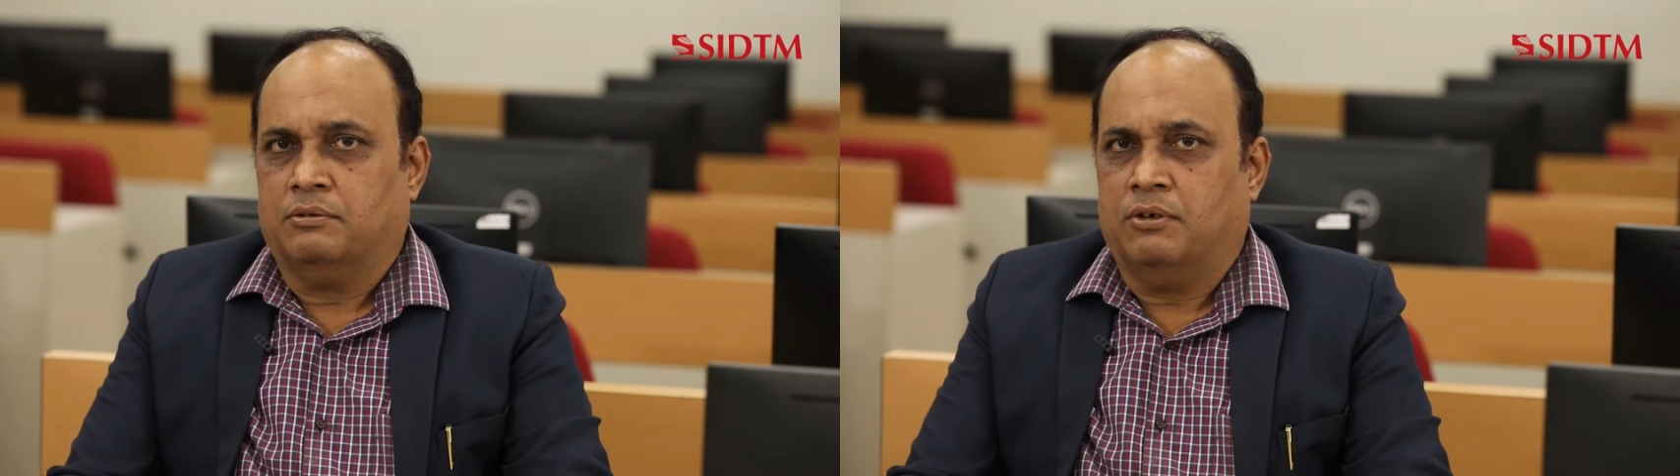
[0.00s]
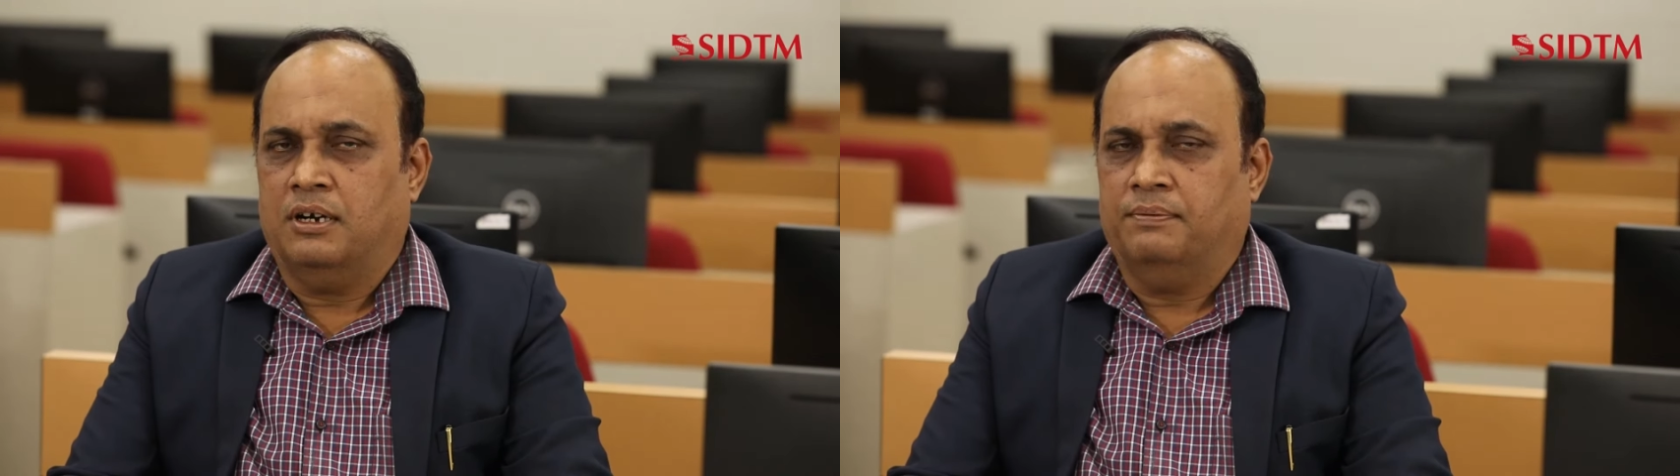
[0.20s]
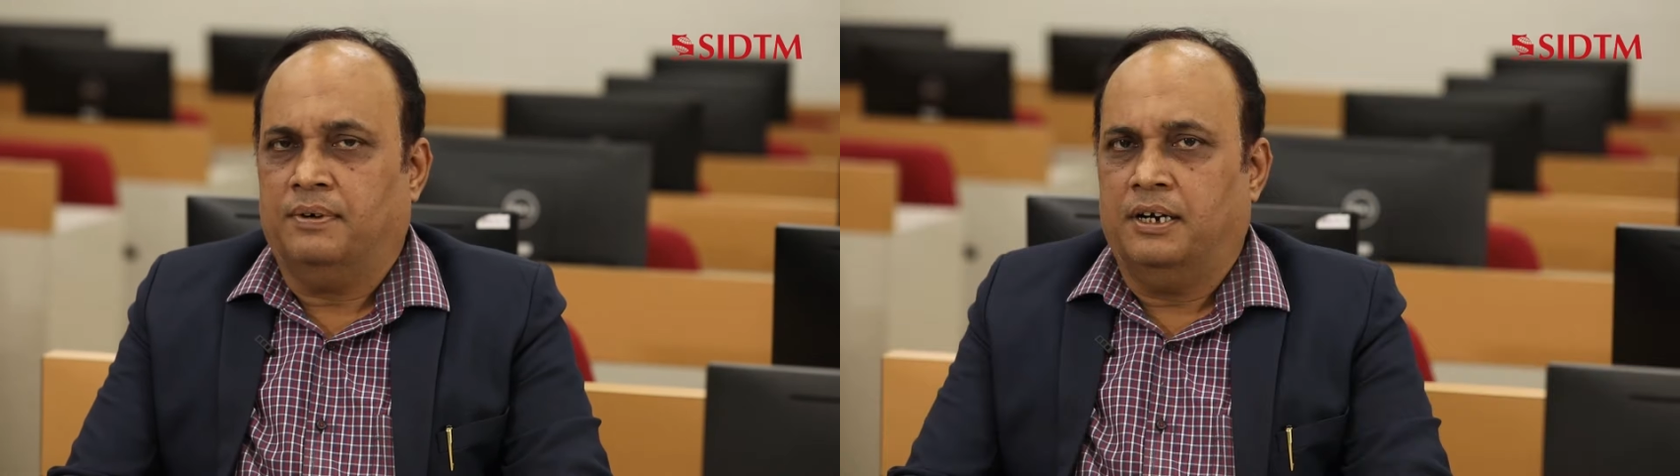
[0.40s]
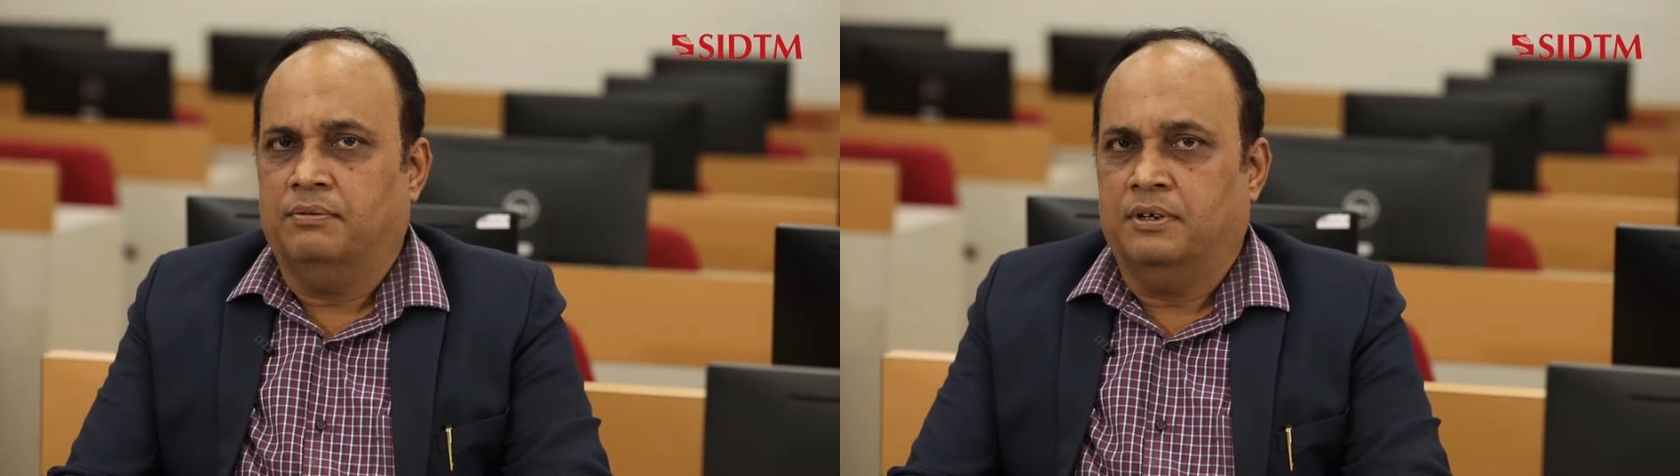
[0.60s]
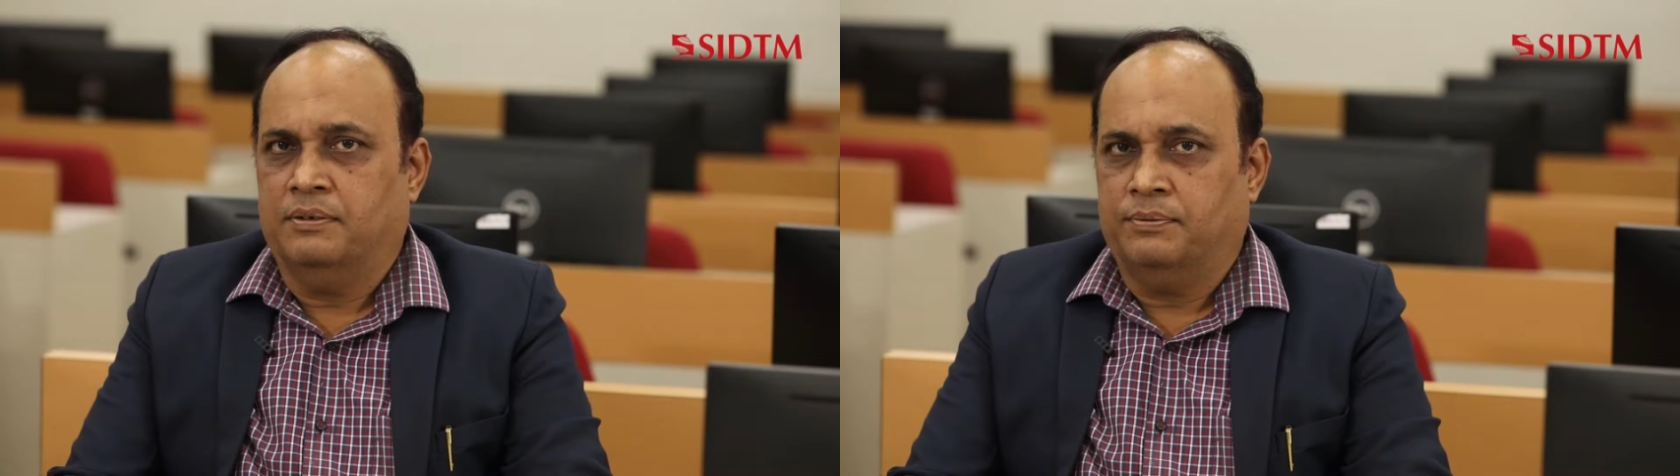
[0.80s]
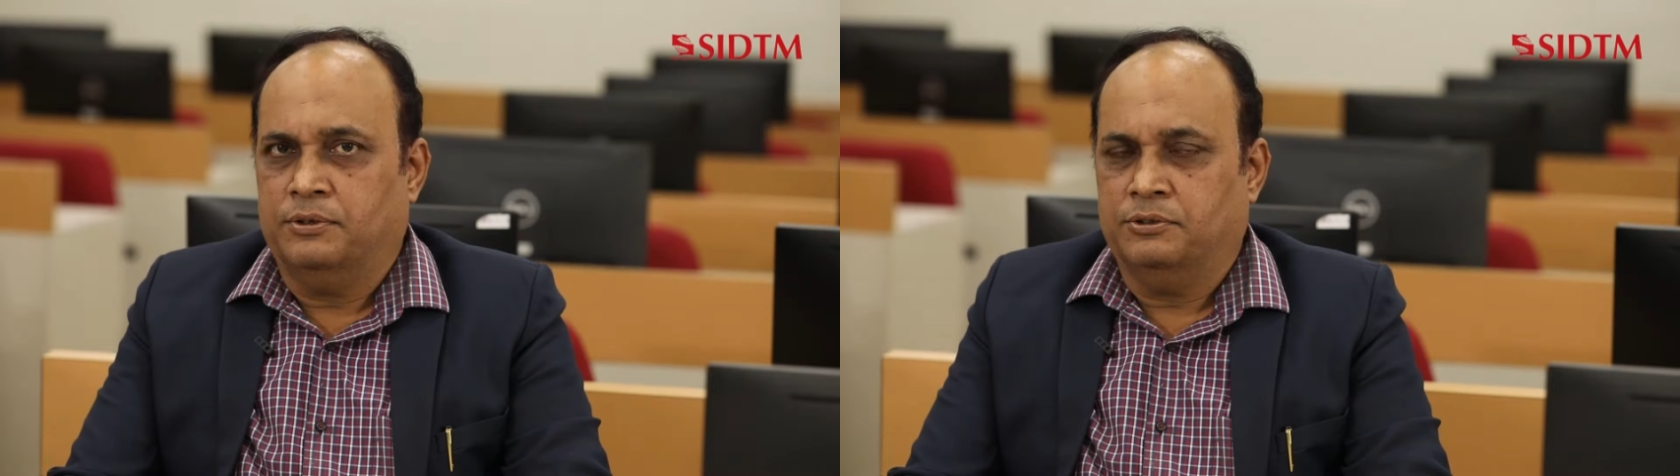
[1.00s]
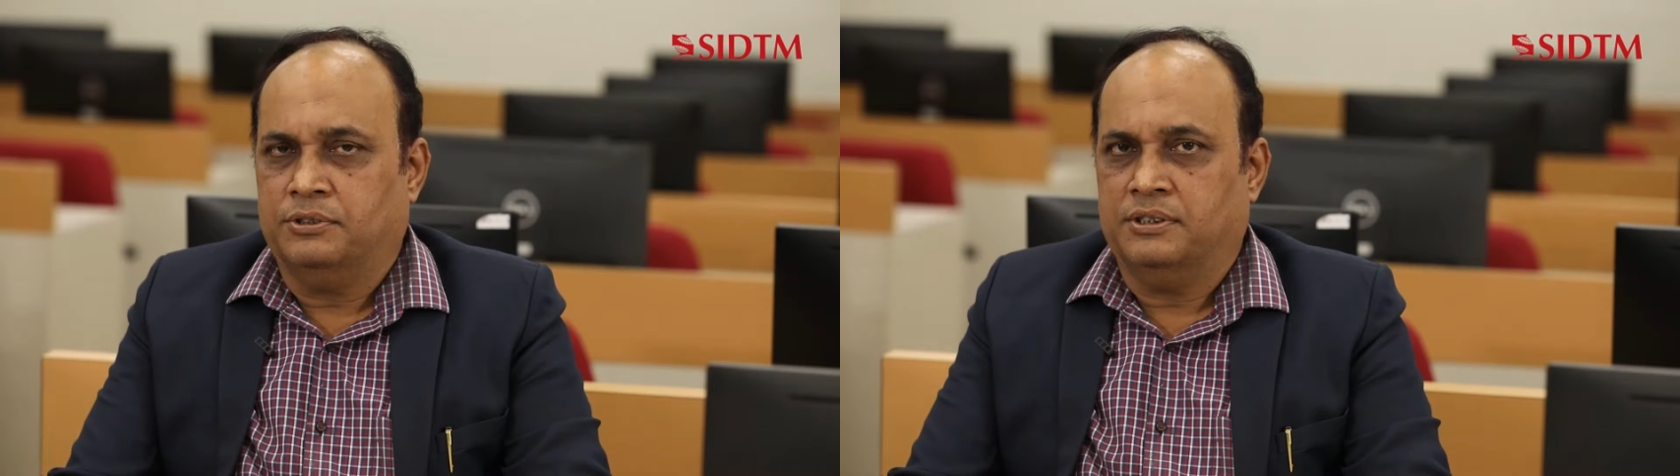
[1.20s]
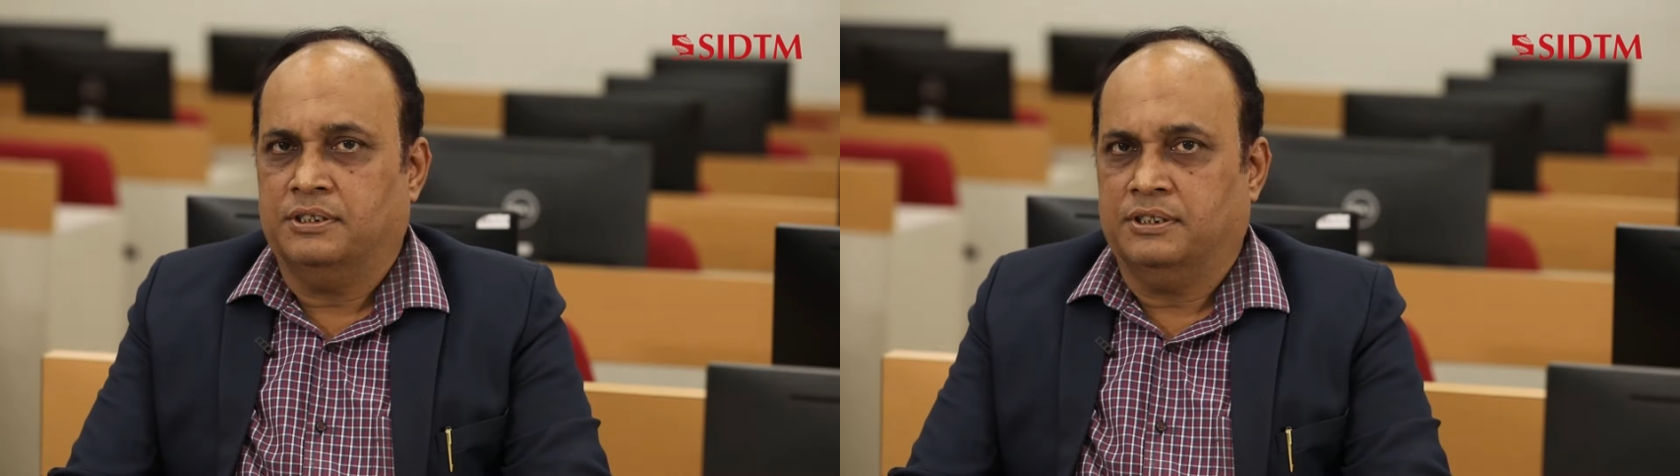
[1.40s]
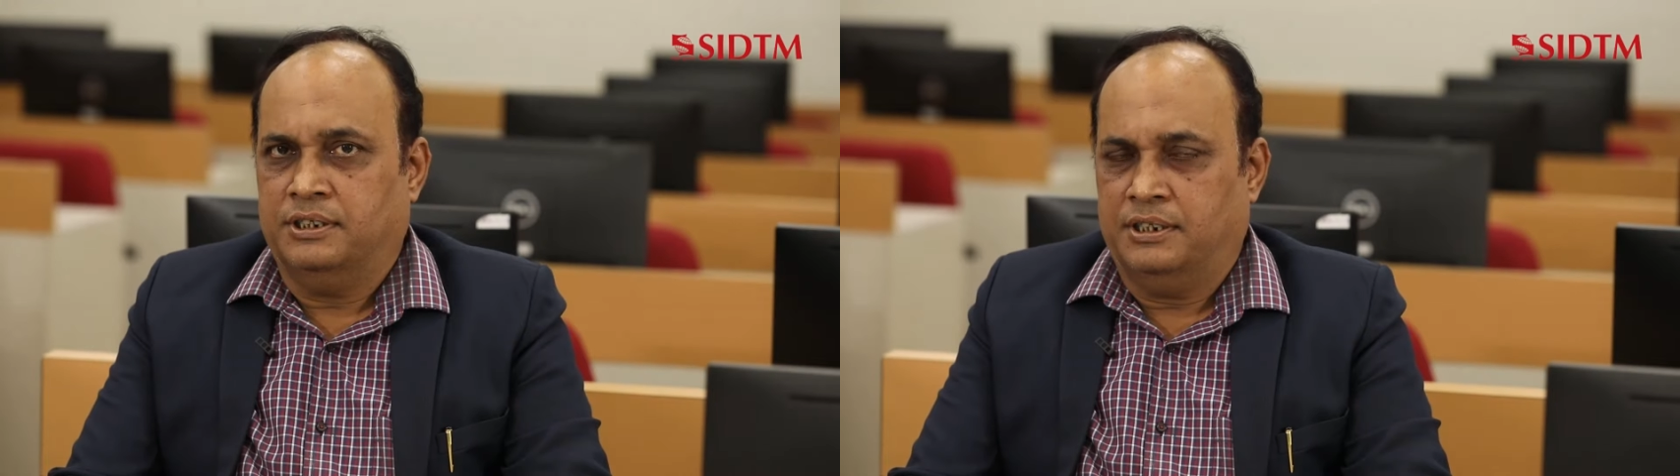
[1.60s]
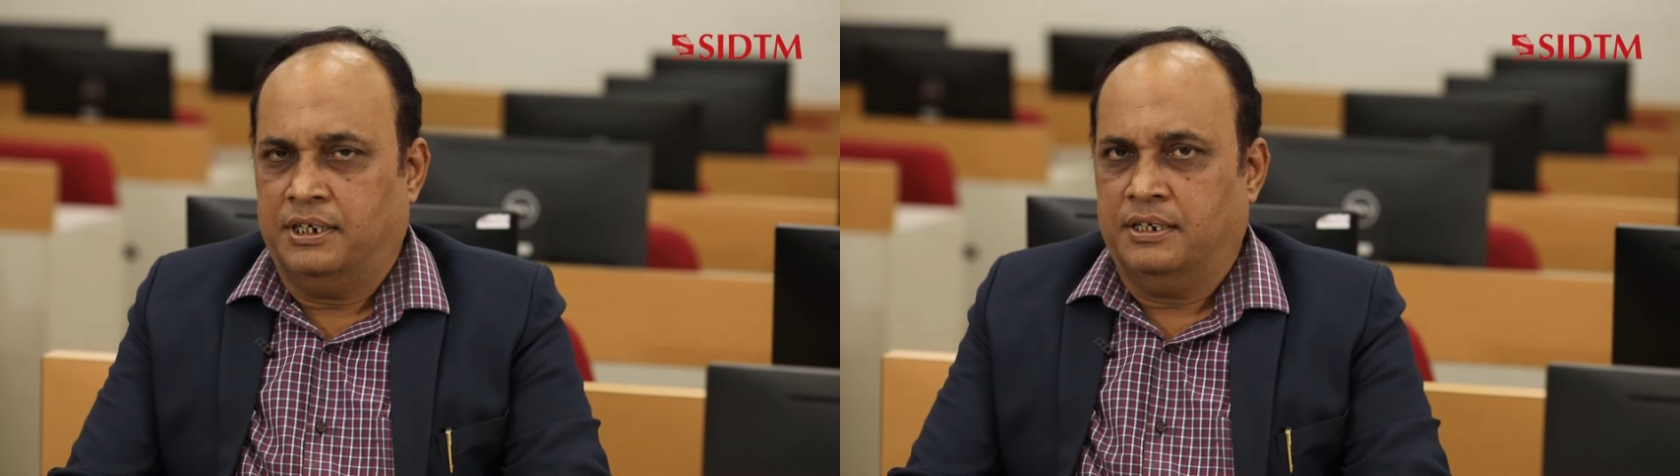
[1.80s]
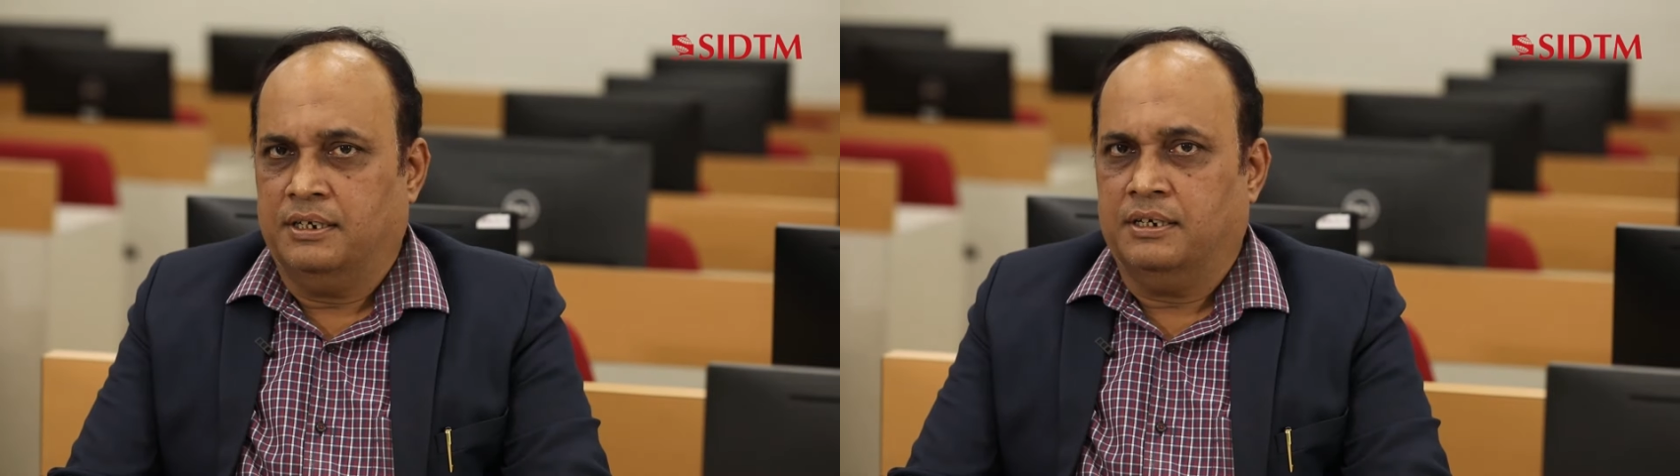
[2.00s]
qualified workforce is needed